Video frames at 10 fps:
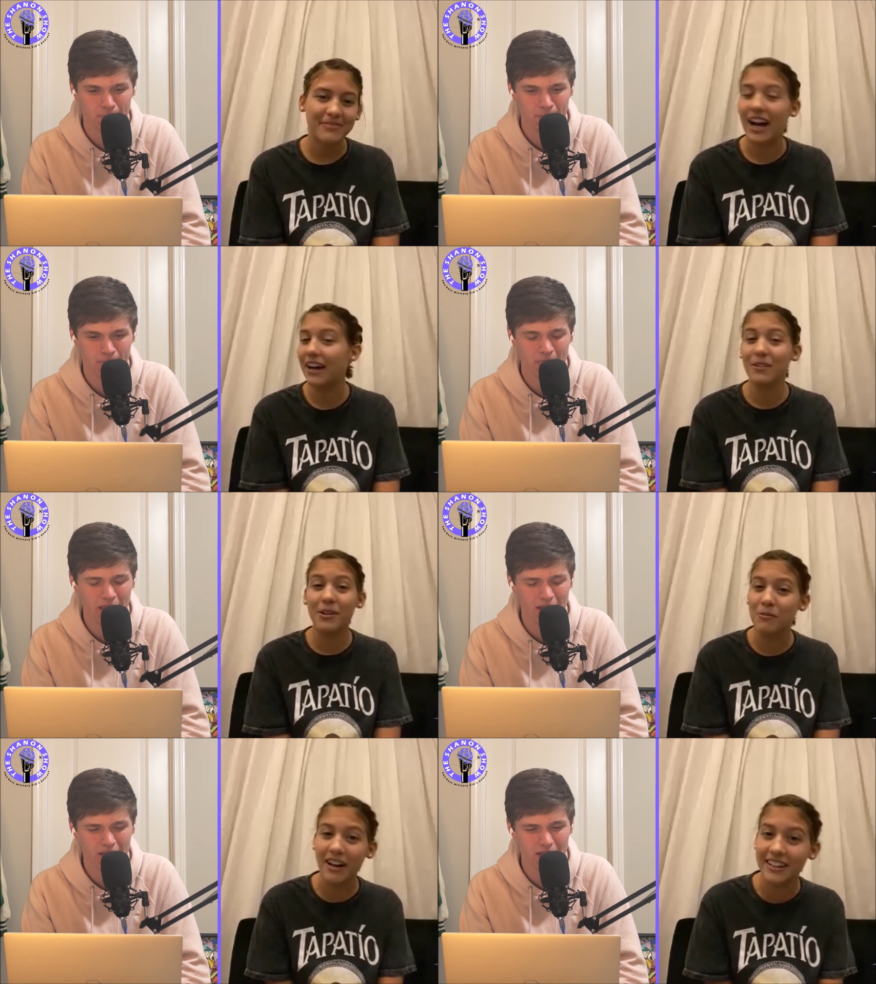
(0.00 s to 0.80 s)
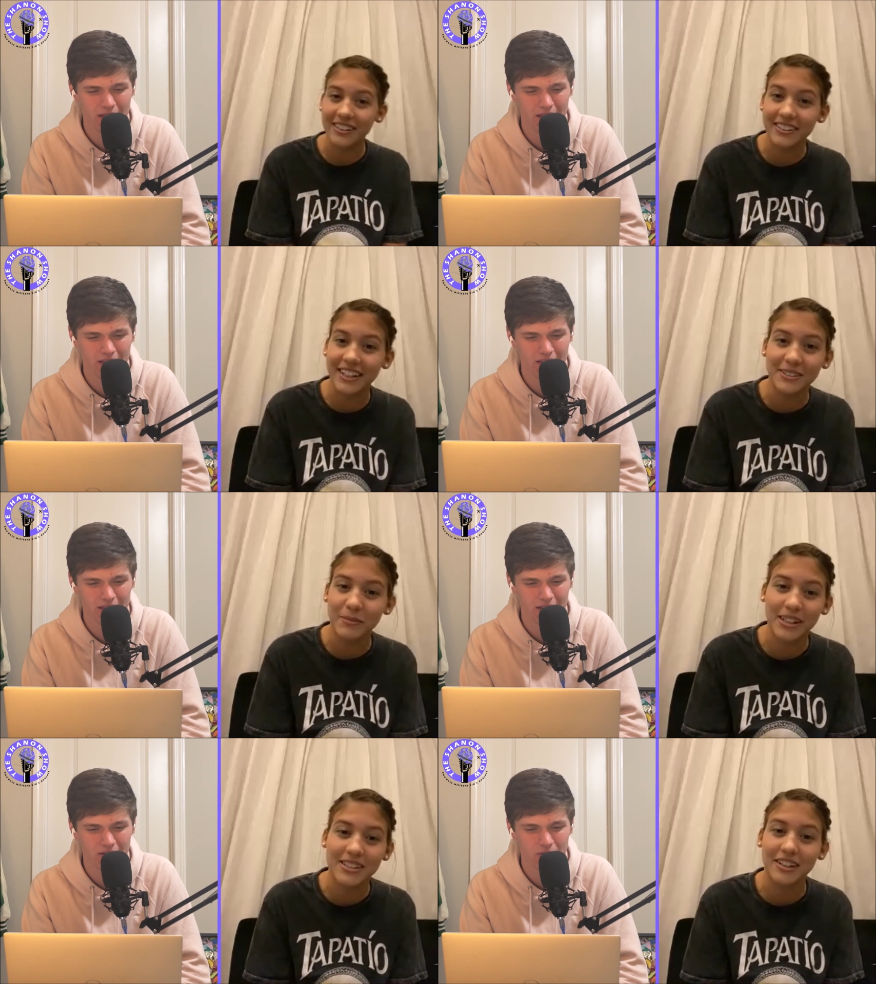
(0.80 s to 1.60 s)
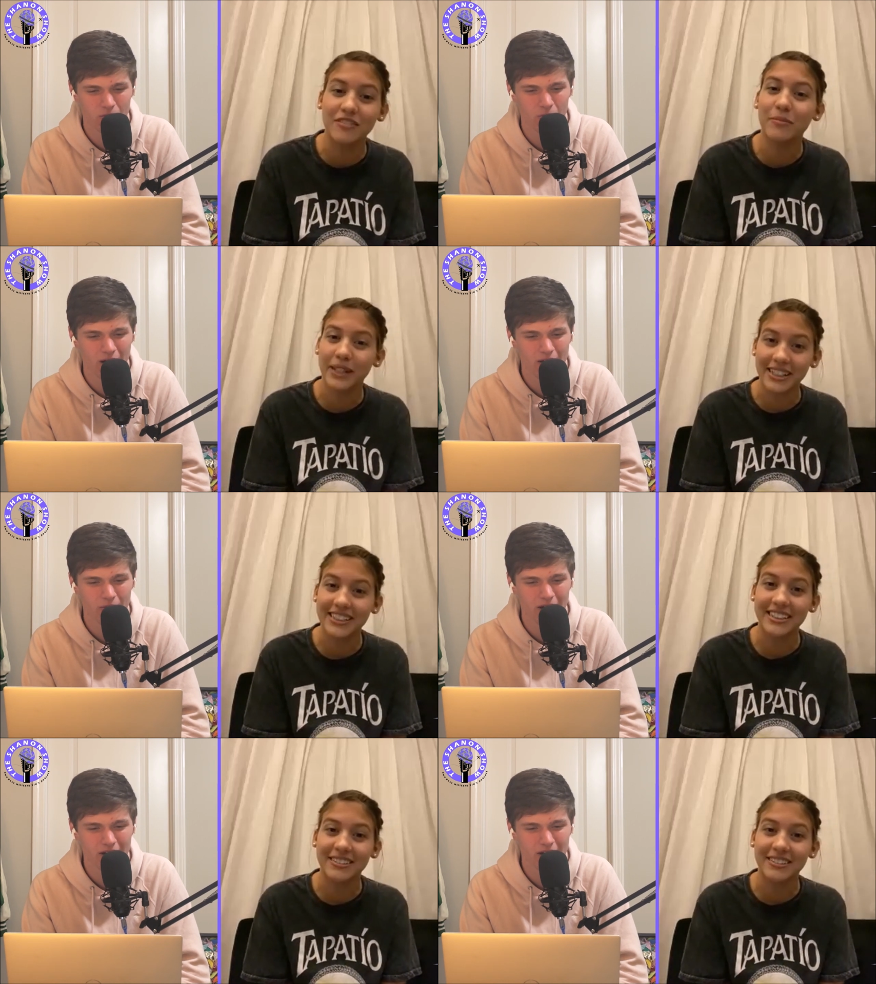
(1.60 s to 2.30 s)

Speaker 1: I don't know why I did that to myself, but why,